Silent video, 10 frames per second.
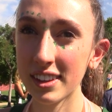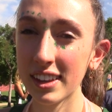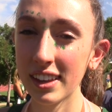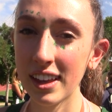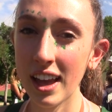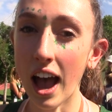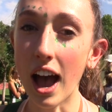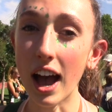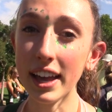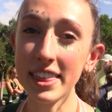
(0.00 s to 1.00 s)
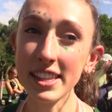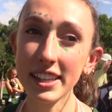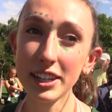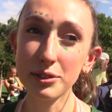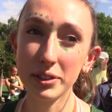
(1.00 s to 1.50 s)
I think
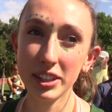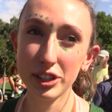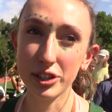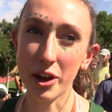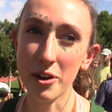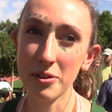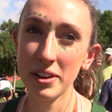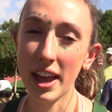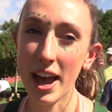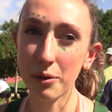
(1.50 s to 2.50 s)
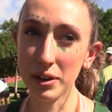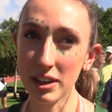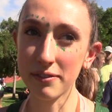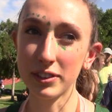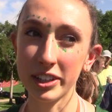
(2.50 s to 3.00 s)
that it's really shown how
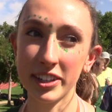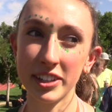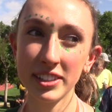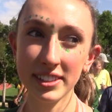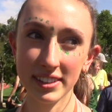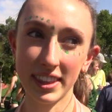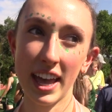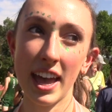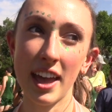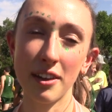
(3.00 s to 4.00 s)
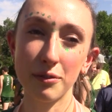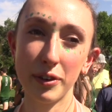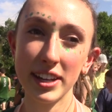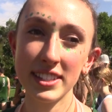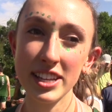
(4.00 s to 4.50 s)
we've learned that
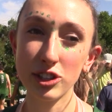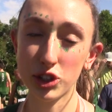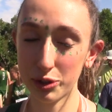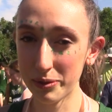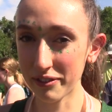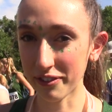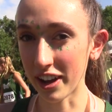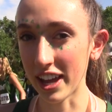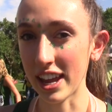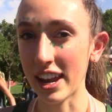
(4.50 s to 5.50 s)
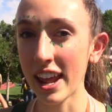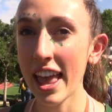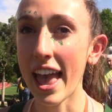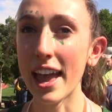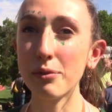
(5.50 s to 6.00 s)
racing should be fun,
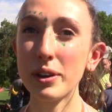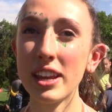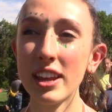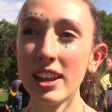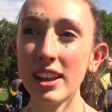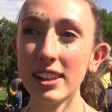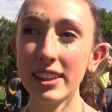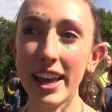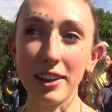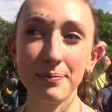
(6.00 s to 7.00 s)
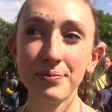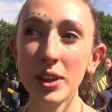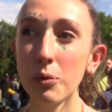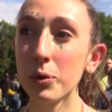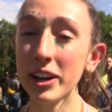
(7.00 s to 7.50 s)
and we, like,
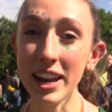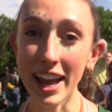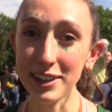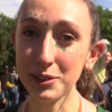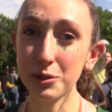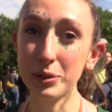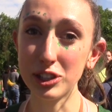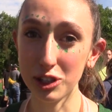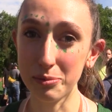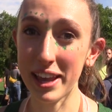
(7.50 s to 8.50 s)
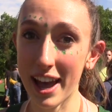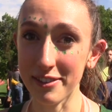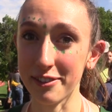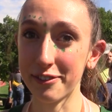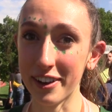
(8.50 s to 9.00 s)
we're in high school, we should be
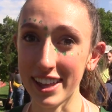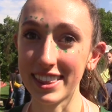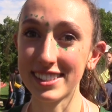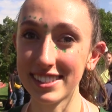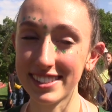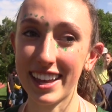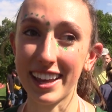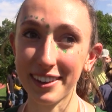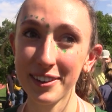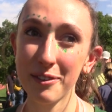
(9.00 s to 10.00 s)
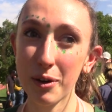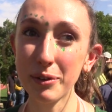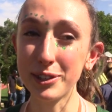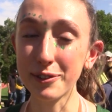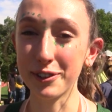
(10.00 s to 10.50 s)
having fun. This is, like, what
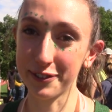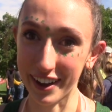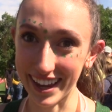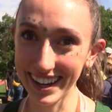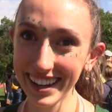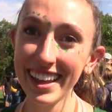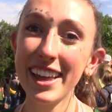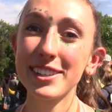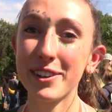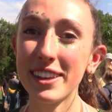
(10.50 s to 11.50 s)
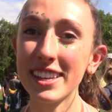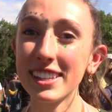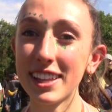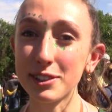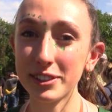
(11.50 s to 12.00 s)
we do for fun. So I think
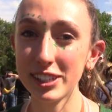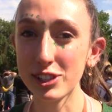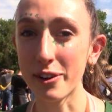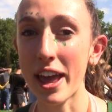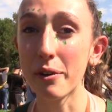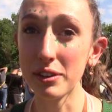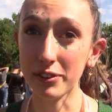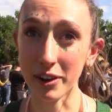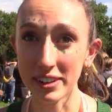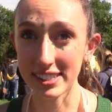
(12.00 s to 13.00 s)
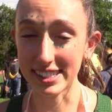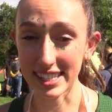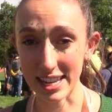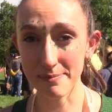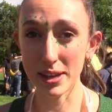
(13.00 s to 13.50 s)
that that's really shown how we've grown as a
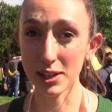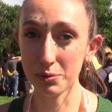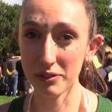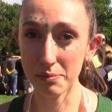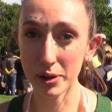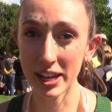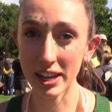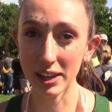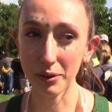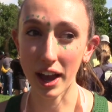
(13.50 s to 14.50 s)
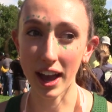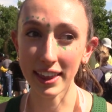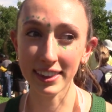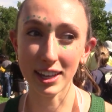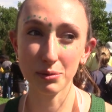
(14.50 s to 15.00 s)
team, because we've
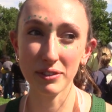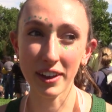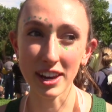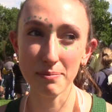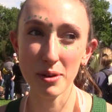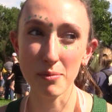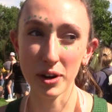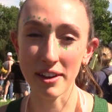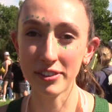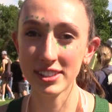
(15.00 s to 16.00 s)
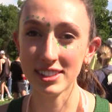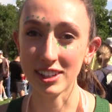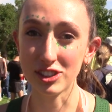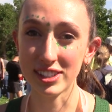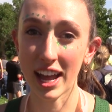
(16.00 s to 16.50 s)
kind of put more emphasis
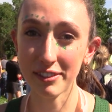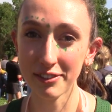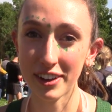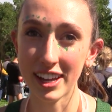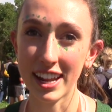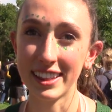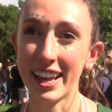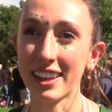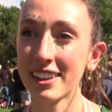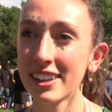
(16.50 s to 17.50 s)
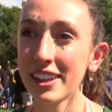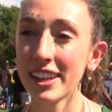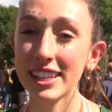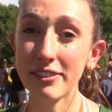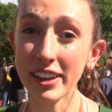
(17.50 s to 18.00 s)
on just having fun and, like,
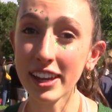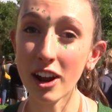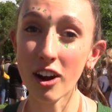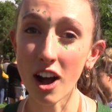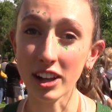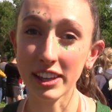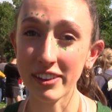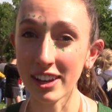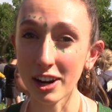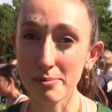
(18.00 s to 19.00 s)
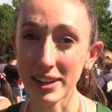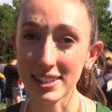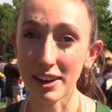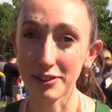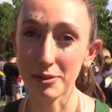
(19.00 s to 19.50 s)
giving it our all, giving it our best
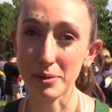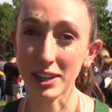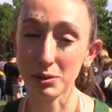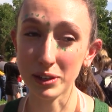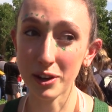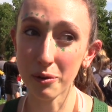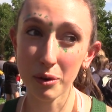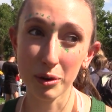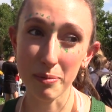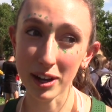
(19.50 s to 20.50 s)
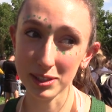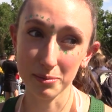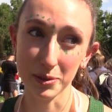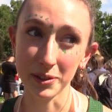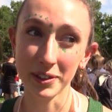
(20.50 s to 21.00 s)
effort, because we know what we're
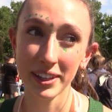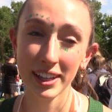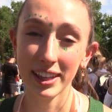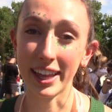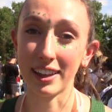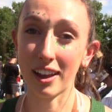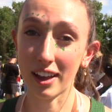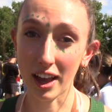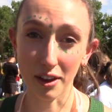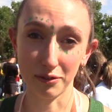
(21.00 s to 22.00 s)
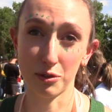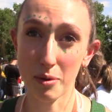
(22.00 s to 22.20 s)
possible, like, we're